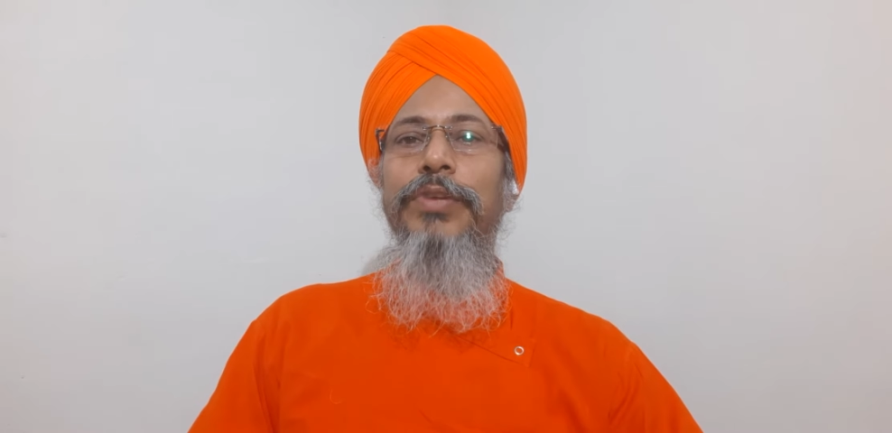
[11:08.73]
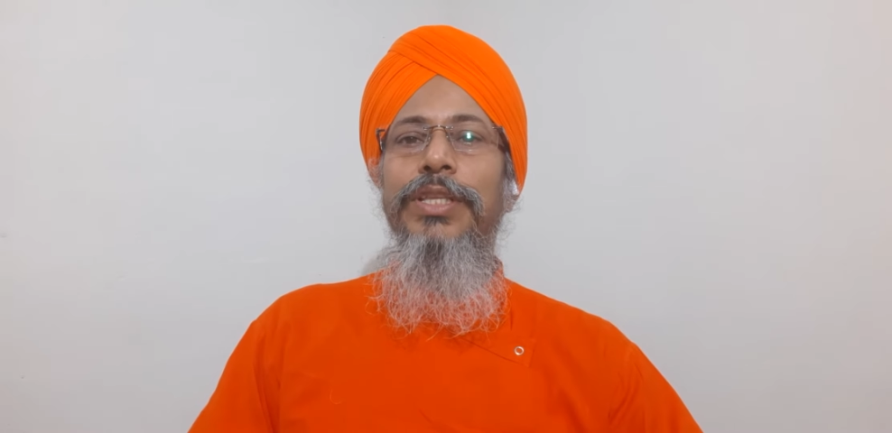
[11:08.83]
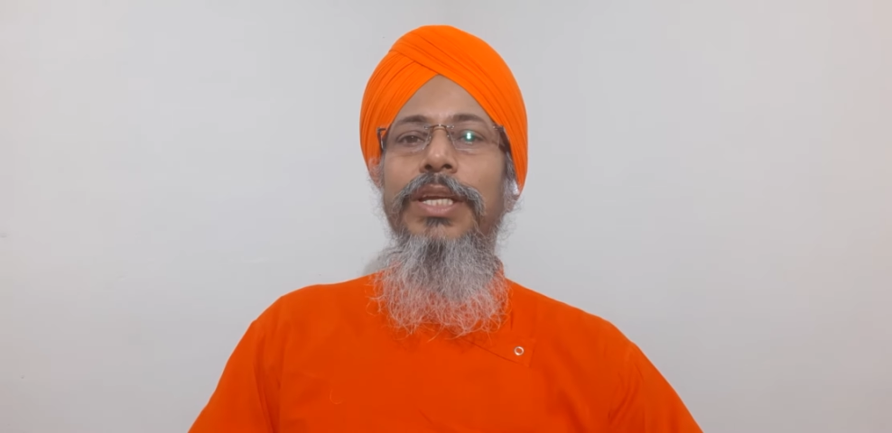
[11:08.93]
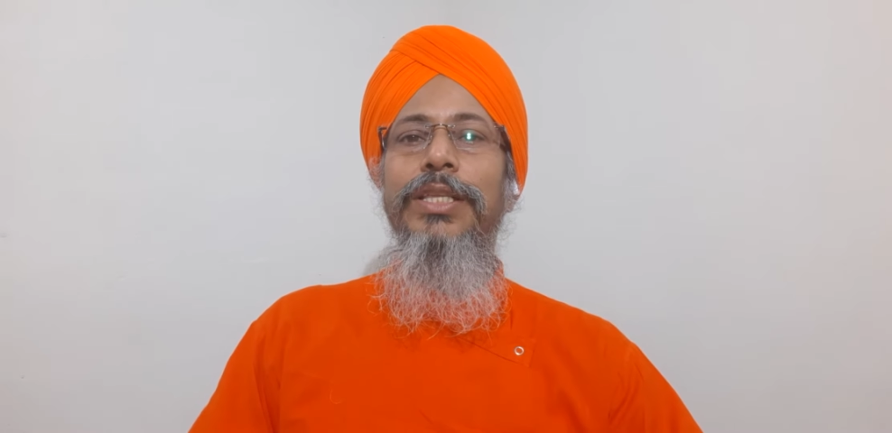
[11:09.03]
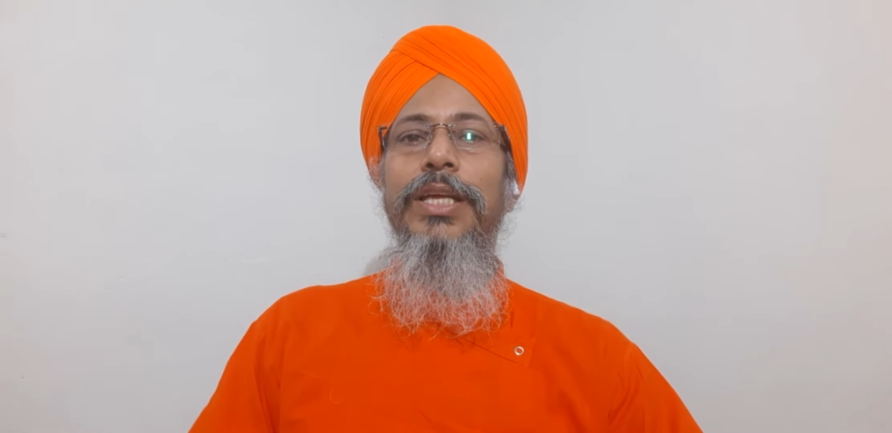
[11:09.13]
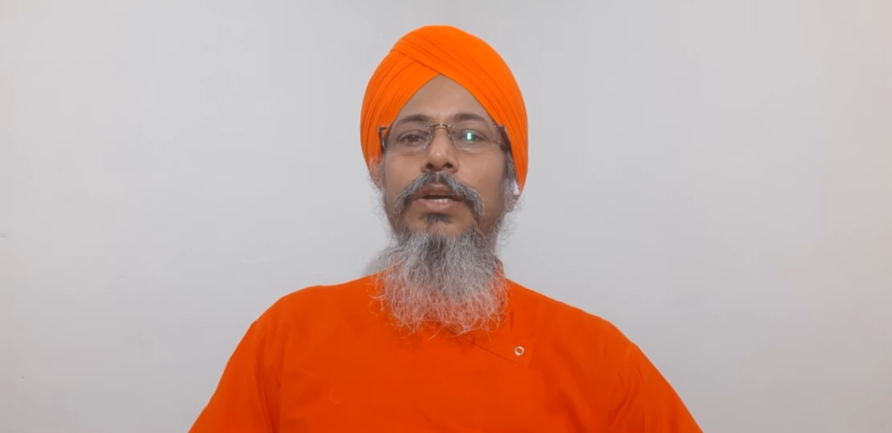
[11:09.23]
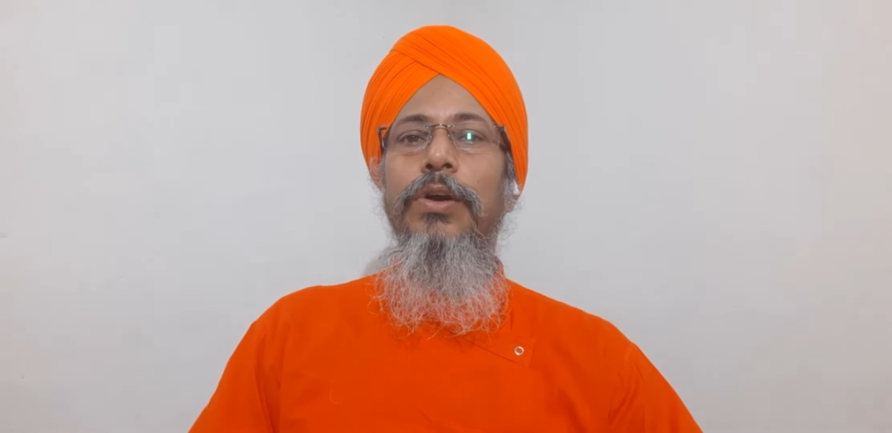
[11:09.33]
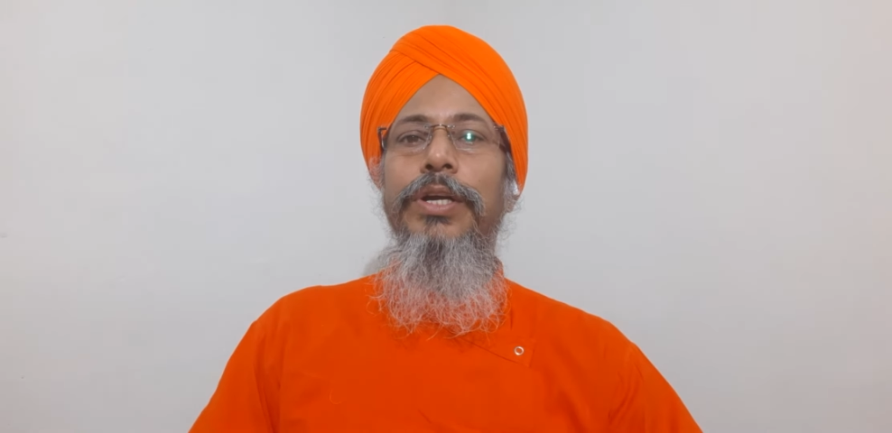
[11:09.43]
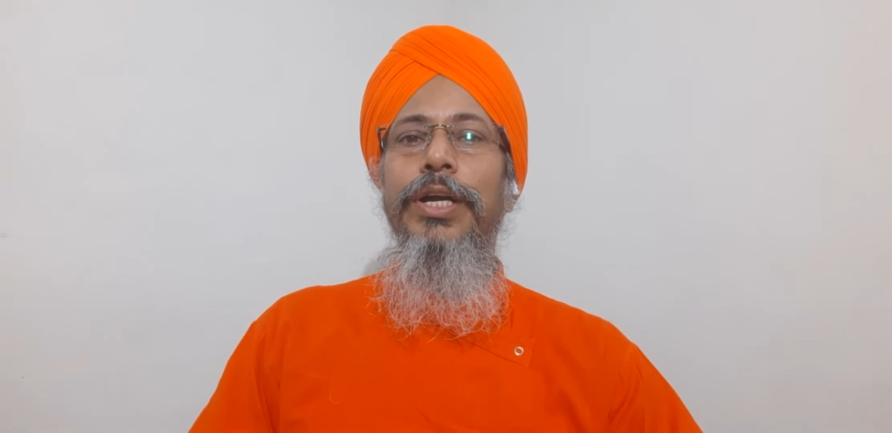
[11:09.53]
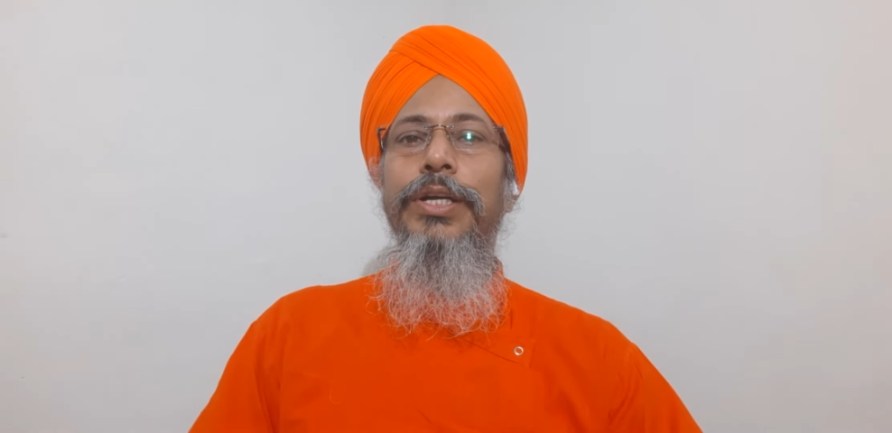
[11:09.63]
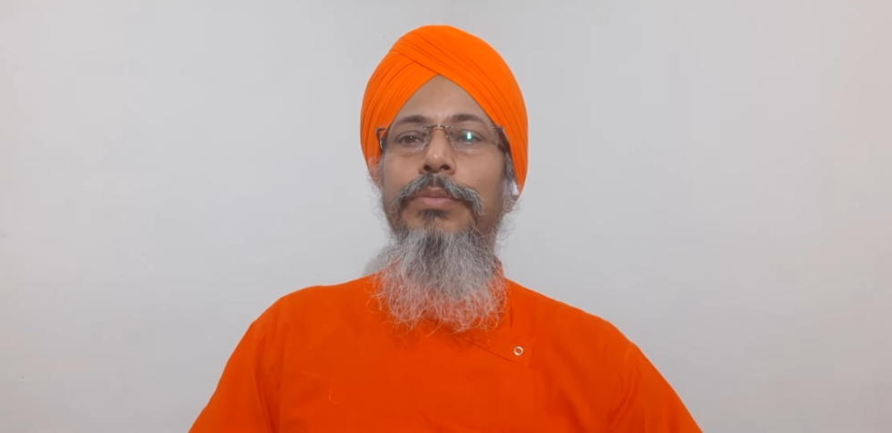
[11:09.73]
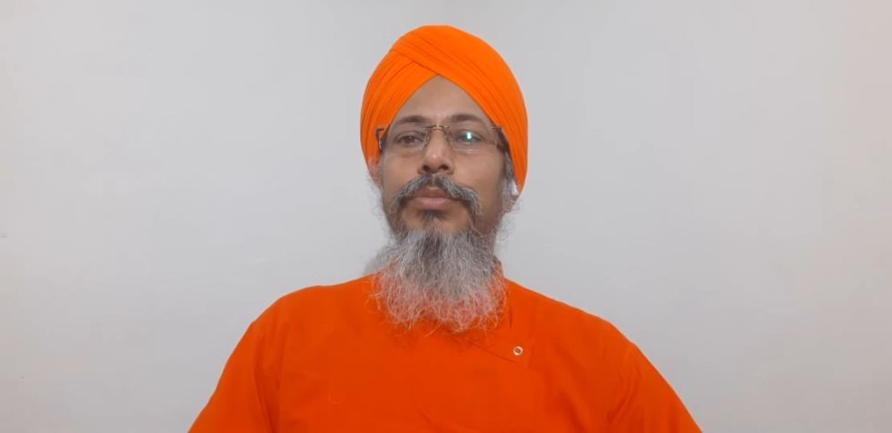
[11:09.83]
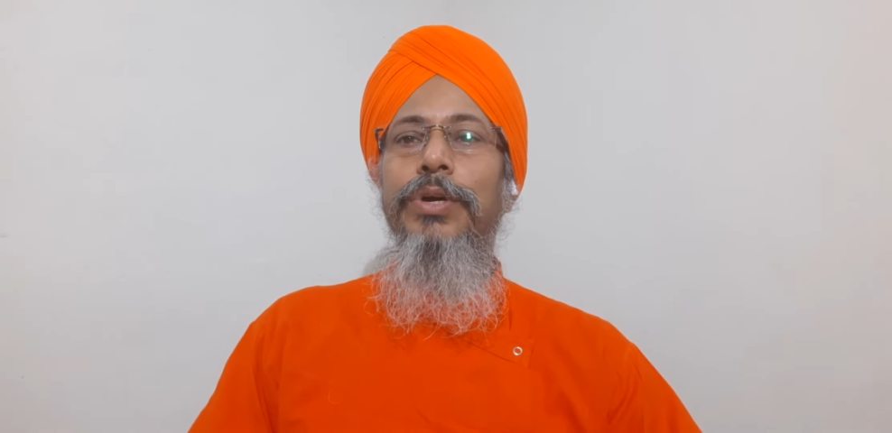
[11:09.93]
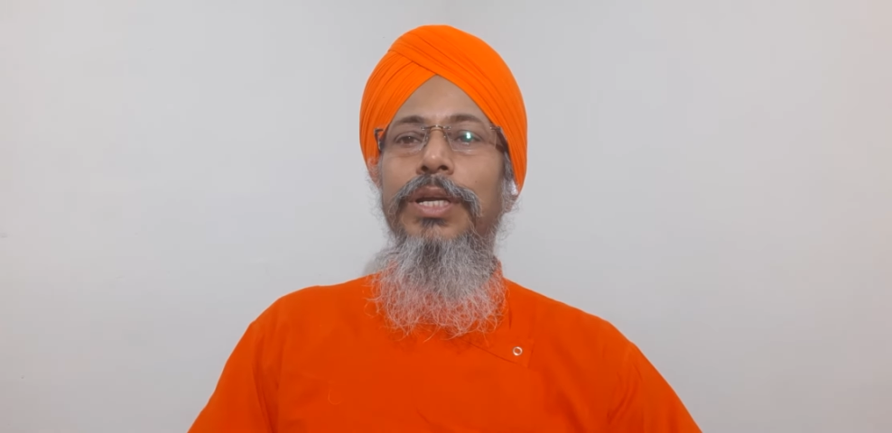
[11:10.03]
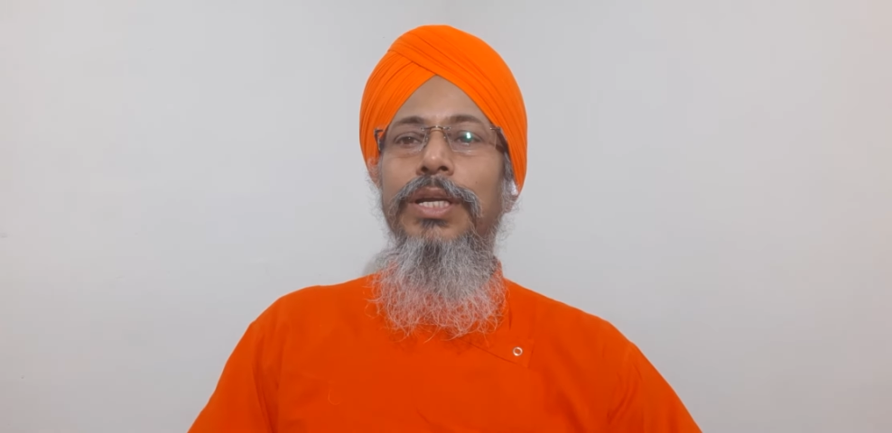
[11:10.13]
within the cognitive
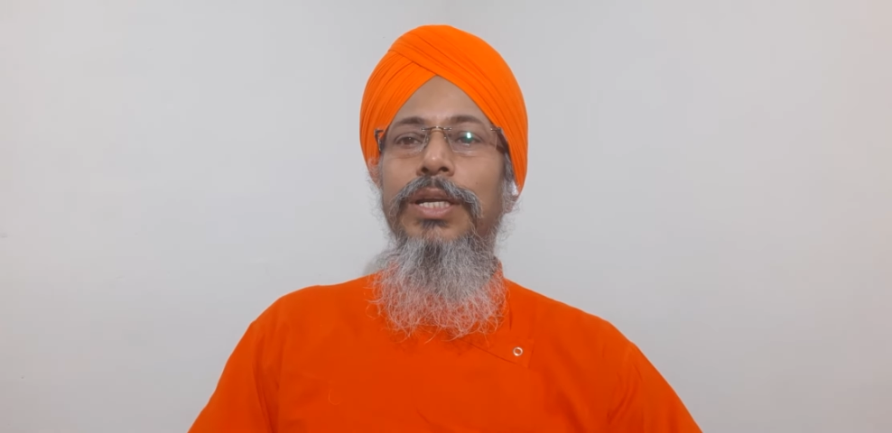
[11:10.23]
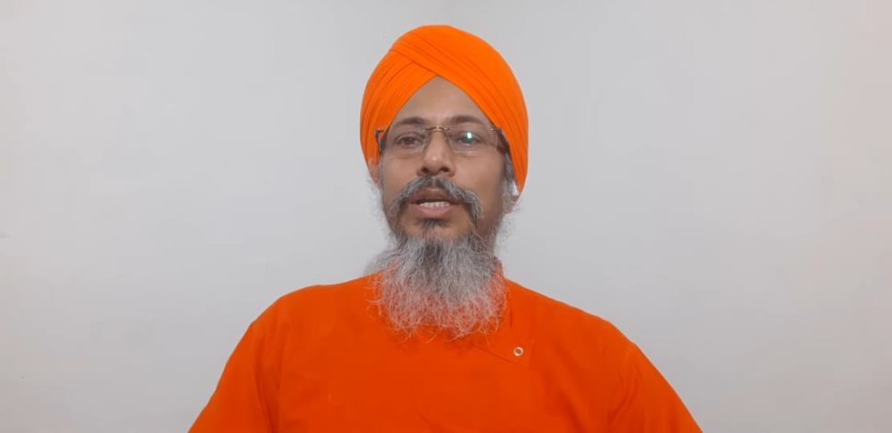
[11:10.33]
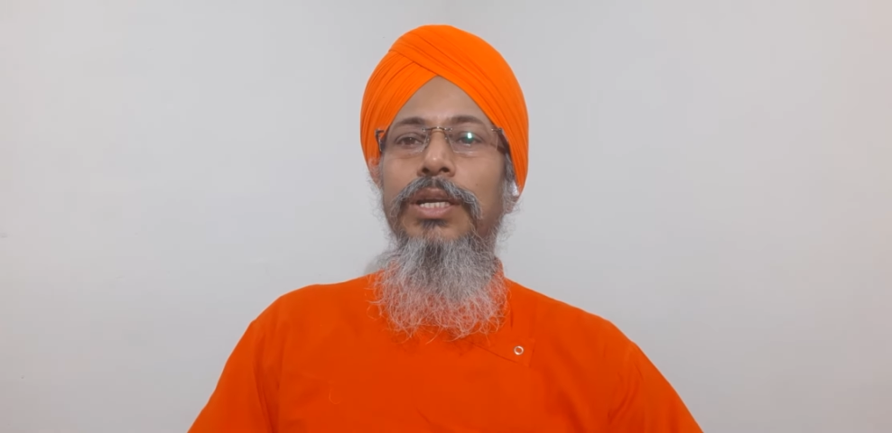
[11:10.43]
body.